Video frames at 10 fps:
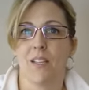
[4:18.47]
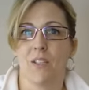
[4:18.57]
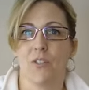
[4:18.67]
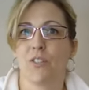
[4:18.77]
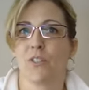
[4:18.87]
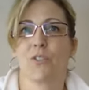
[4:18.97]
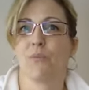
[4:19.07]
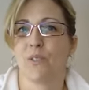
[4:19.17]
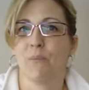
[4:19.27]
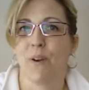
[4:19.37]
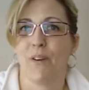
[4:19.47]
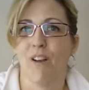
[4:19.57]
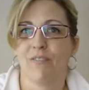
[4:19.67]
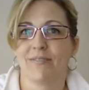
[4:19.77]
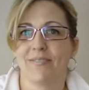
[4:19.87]
you're still so much better
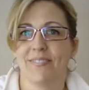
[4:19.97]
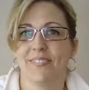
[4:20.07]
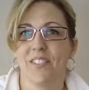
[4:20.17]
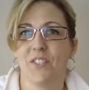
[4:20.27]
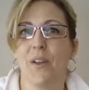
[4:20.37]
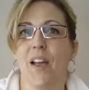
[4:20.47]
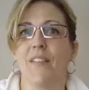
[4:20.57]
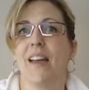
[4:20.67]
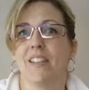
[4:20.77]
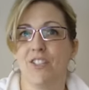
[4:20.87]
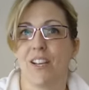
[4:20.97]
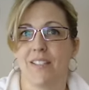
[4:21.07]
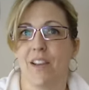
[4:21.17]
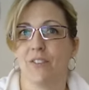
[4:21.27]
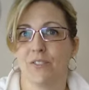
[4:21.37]
off to have had it
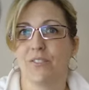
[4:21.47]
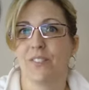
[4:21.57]
checked out.